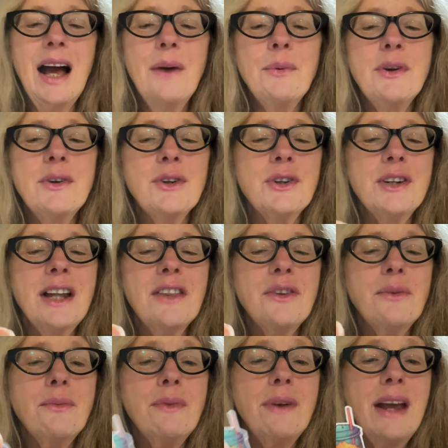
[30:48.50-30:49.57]
We've got
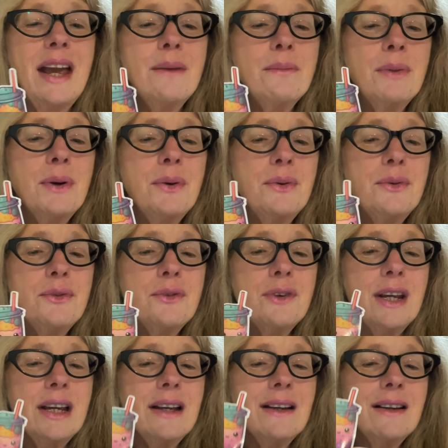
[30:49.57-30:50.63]
another rainbow
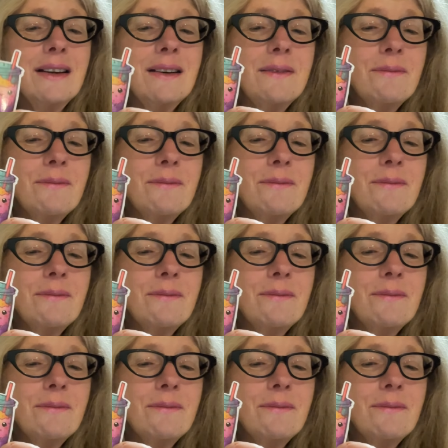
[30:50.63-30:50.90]
drink.